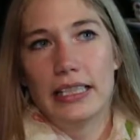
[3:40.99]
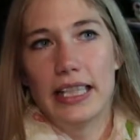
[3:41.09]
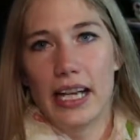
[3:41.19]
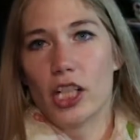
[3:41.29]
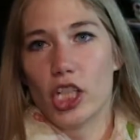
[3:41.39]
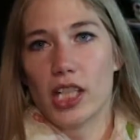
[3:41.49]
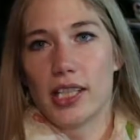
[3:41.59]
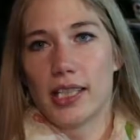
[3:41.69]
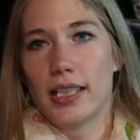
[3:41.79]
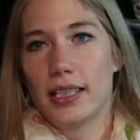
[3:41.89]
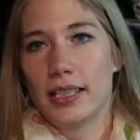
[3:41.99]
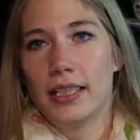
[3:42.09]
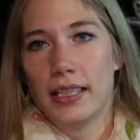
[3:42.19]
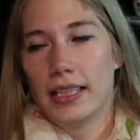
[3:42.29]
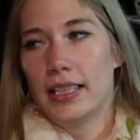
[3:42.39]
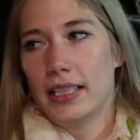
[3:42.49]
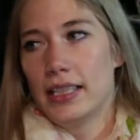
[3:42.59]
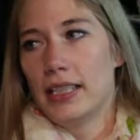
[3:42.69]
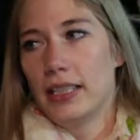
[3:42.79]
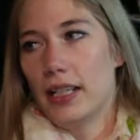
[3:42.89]
they are just
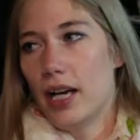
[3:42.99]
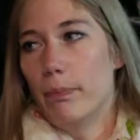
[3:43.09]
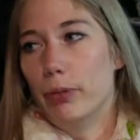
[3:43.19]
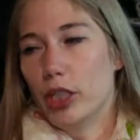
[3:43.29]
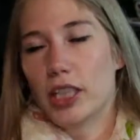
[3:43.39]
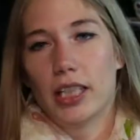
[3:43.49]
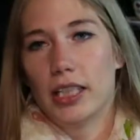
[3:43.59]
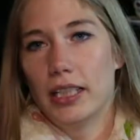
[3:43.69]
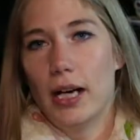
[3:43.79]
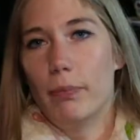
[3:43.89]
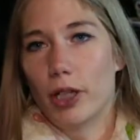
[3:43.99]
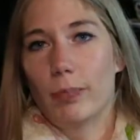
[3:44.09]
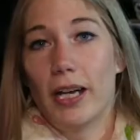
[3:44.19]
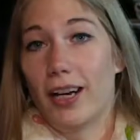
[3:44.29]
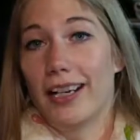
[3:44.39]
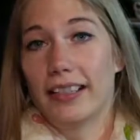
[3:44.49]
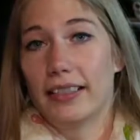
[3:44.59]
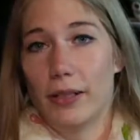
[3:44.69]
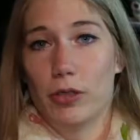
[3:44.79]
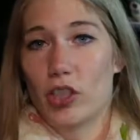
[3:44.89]
a book a book pairing
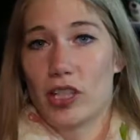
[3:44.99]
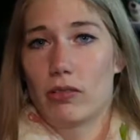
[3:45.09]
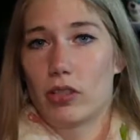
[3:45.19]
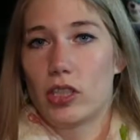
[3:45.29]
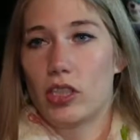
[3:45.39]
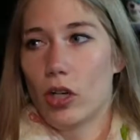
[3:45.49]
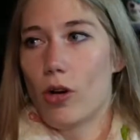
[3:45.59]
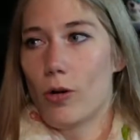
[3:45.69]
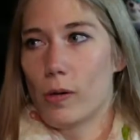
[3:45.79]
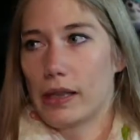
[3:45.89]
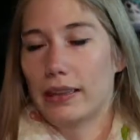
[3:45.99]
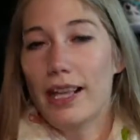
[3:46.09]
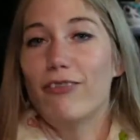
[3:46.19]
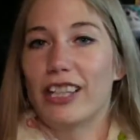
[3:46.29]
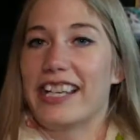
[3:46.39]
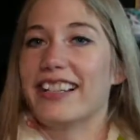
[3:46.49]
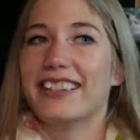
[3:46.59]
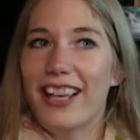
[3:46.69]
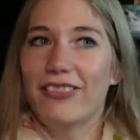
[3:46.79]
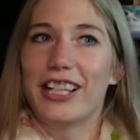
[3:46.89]
that was just so lovely
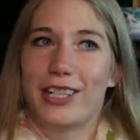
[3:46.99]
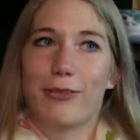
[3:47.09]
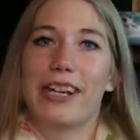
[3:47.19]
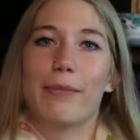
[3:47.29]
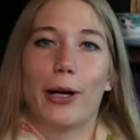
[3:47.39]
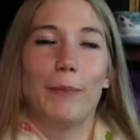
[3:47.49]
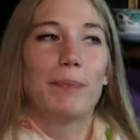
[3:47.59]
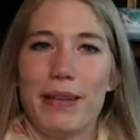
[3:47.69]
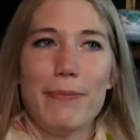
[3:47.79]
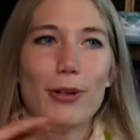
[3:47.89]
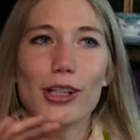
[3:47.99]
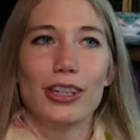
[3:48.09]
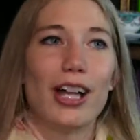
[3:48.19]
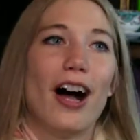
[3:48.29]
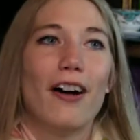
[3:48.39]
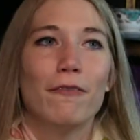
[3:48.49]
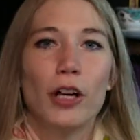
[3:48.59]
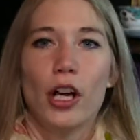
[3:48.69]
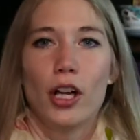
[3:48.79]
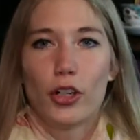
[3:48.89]
lovely to read about people love
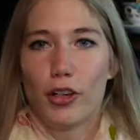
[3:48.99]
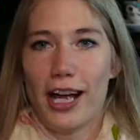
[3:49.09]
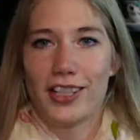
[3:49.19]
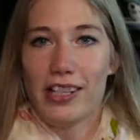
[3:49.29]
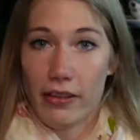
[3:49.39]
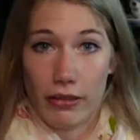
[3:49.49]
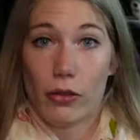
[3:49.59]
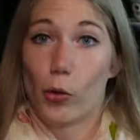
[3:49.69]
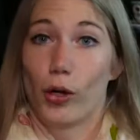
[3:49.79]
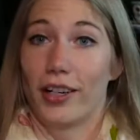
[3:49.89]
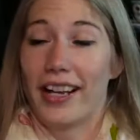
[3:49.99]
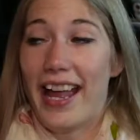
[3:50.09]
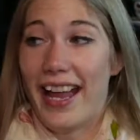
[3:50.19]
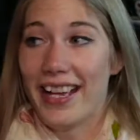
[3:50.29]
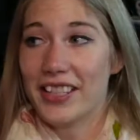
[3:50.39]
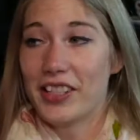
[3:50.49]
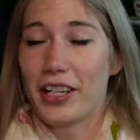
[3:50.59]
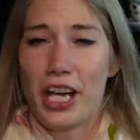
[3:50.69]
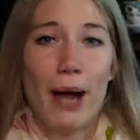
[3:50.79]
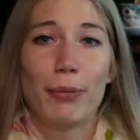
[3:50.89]
Cress and Thorne as
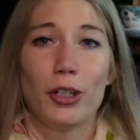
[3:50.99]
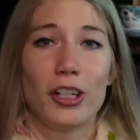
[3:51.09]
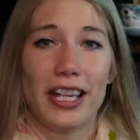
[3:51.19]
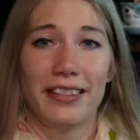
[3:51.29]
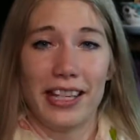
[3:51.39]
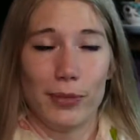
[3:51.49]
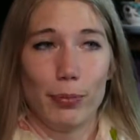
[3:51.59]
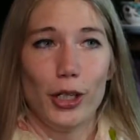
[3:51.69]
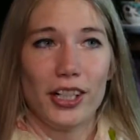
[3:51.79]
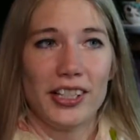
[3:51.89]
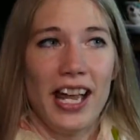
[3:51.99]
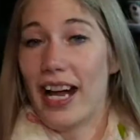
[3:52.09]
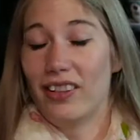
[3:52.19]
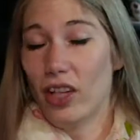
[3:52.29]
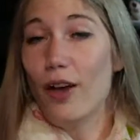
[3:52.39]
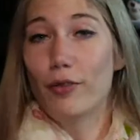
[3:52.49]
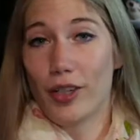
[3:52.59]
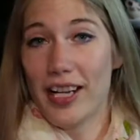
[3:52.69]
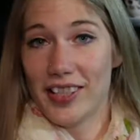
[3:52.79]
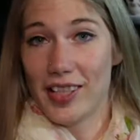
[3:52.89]
a couple in these books. I love
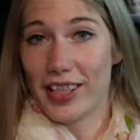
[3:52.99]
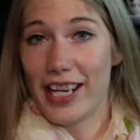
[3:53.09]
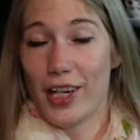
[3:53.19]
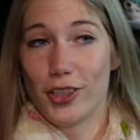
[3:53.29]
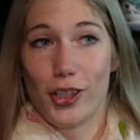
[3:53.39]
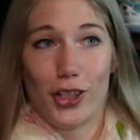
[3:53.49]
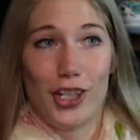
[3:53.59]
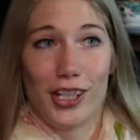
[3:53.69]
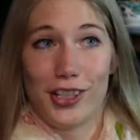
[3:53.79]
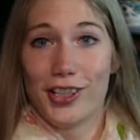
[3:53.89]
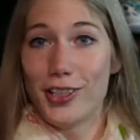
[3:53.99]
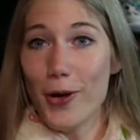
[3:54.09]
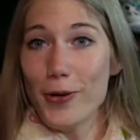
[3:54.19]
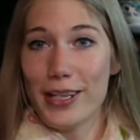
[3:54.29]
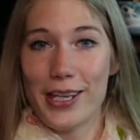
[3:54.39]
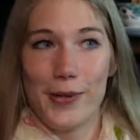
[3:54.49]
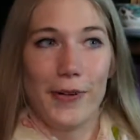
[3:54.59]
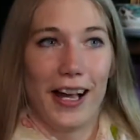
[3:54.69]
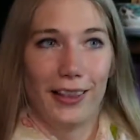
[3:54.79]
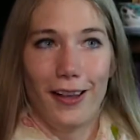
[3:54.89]
Cress as a character. She is so
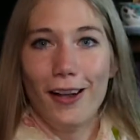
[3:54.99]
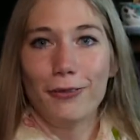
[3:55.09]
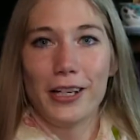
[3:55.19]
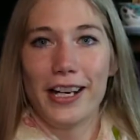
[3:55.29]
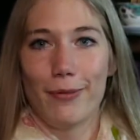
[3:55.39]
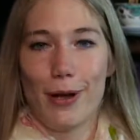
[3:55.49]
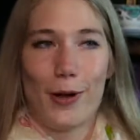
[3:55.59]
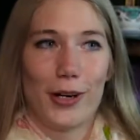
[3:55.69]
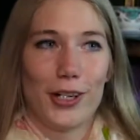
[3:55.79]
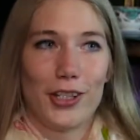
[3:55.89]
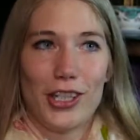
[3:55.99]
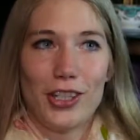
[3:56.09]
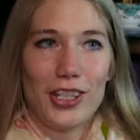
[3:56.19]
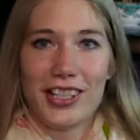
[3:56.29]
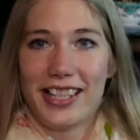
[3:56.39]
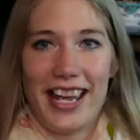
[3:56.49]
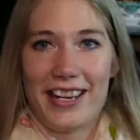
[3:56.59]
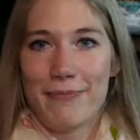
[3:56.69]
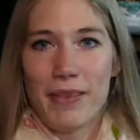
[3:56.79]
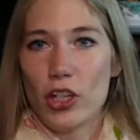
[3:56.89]
cute. I love reading about her. She's just
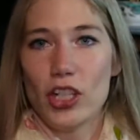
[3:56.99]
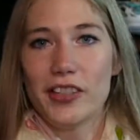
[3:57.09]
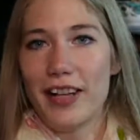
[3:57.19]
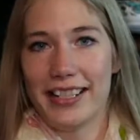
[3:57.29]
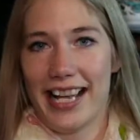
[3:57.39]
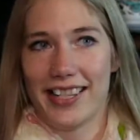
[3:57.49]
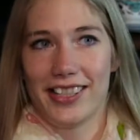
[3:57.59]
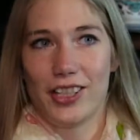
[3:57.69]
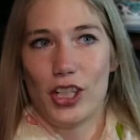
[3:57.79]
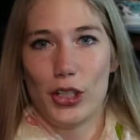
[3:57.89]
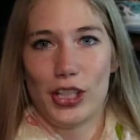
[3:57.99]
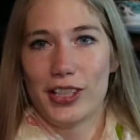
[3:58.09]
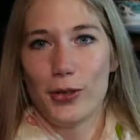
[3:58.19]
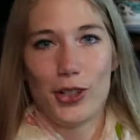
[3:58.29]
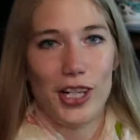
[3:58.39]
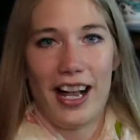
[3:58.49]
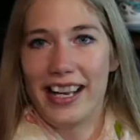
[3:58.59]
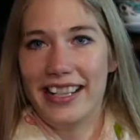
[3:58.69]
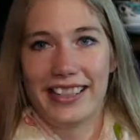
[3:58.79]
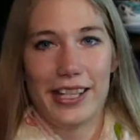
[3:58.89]
like, she's fantastic. She's just so
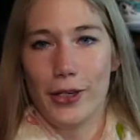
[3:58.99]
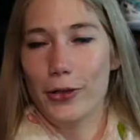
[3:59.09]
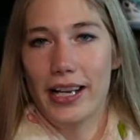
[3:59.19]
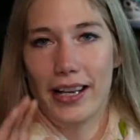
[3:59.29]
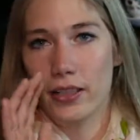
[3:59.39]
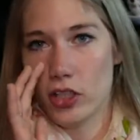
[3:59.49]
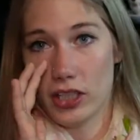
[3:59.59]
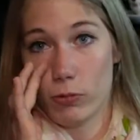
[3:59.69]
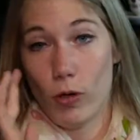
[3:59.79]
shy and cute and just